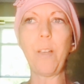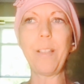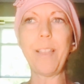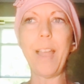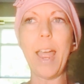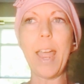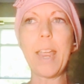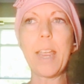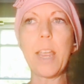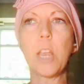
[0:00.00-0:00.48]

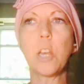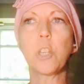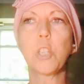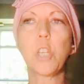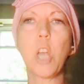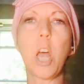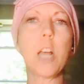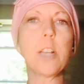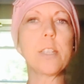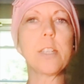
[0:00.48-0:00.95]
like
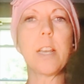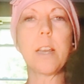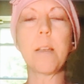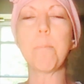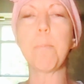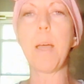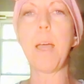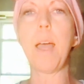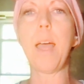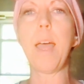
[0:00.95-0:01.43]

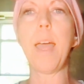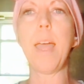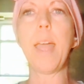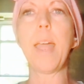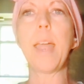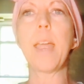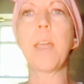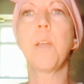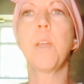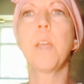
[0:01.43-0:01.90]
tossing
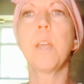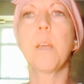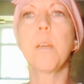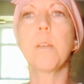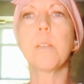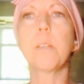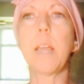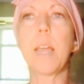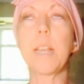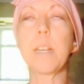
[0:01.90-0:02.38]
my
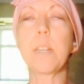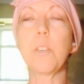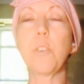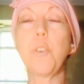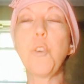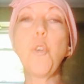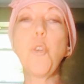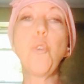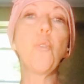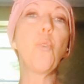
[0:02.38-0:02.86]
like
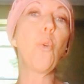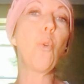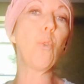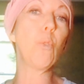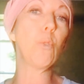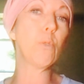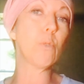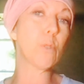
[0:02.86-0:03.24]
noodles.